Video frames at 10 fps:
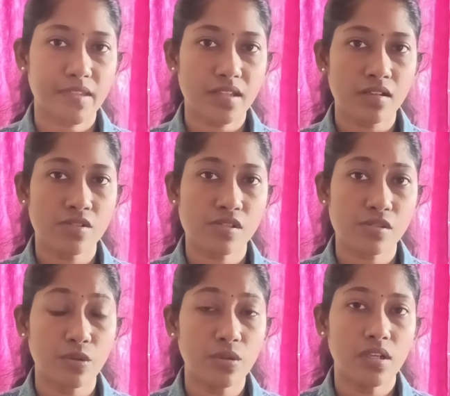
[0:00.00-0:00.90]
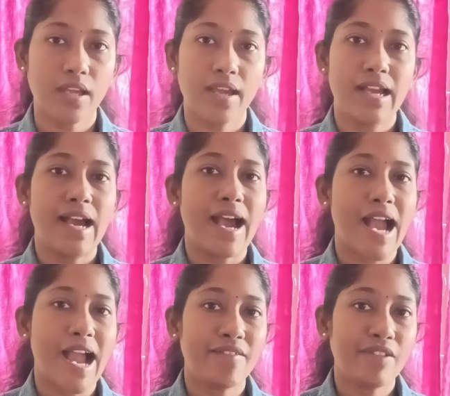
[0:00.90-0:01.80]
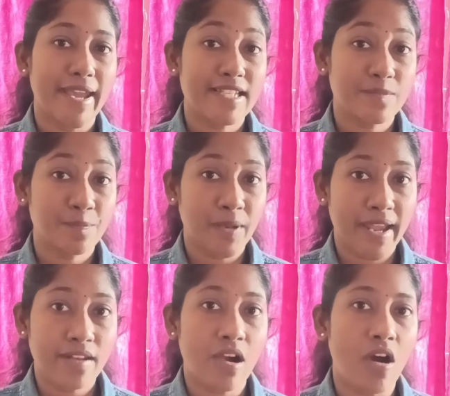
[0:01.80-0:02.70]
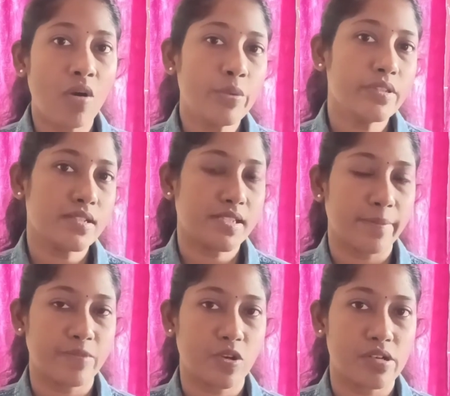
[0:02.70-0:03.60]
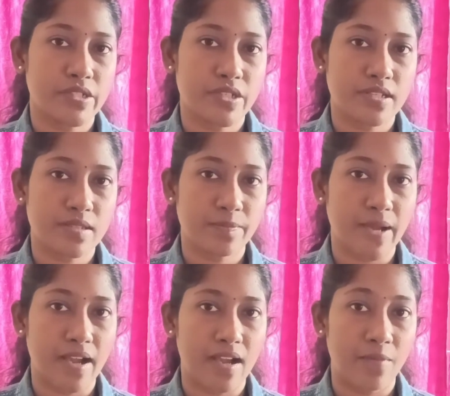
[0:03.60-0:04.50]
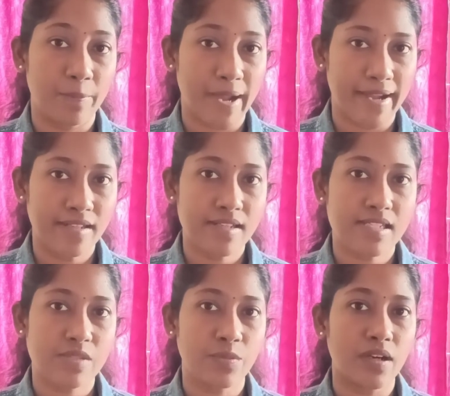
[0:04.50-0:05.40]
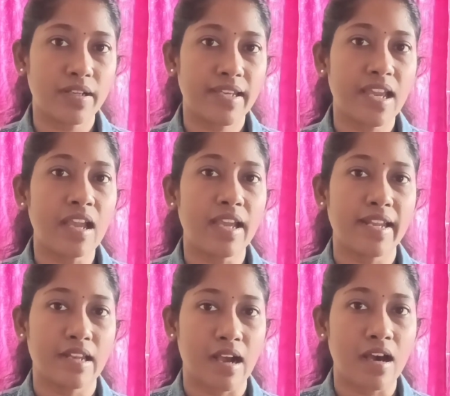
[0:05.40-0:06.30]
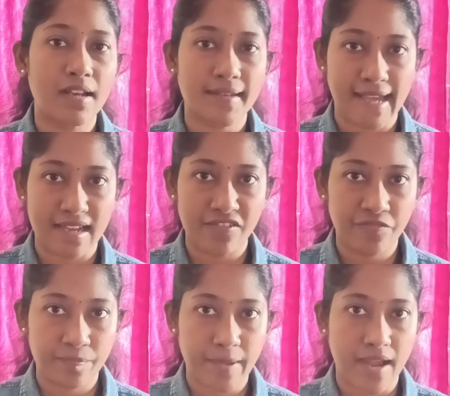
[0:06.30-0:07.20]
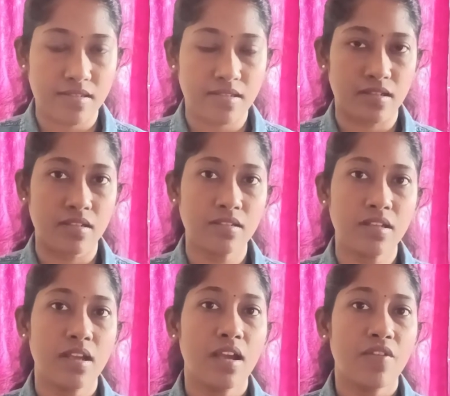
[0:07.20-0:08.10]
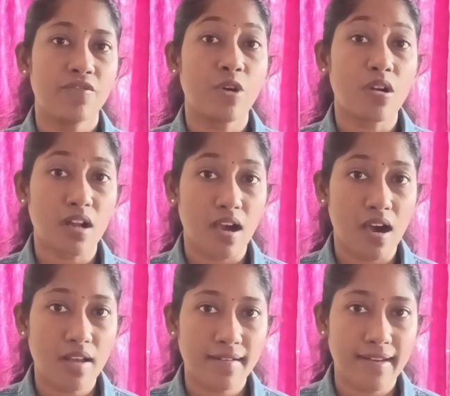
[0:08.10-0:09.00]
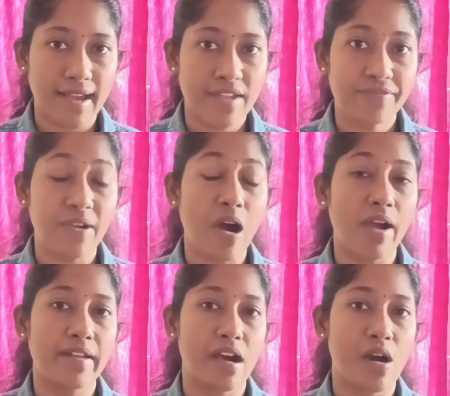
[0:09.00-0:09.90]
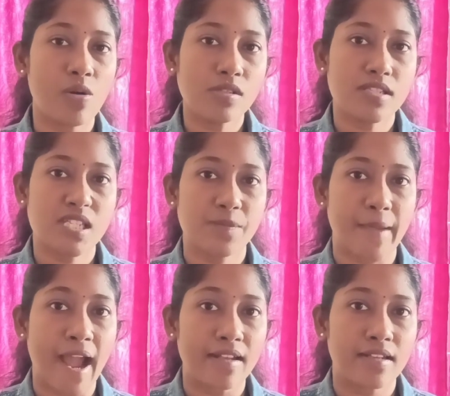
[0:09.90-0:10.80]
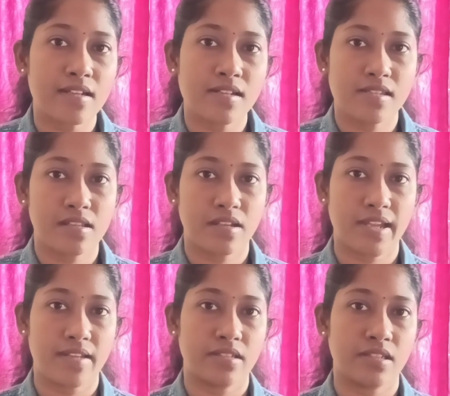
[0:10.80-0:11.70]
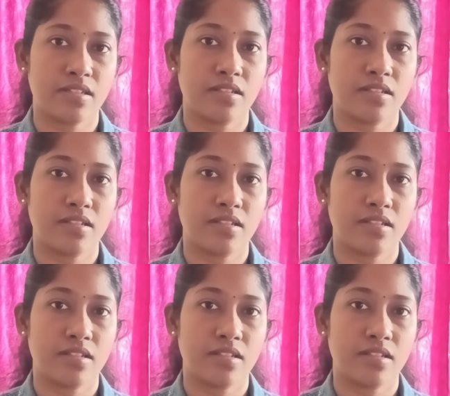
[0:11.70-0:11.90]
So I will explain how the subconscious mind is working in our life pattern for our life and how this pattern is created.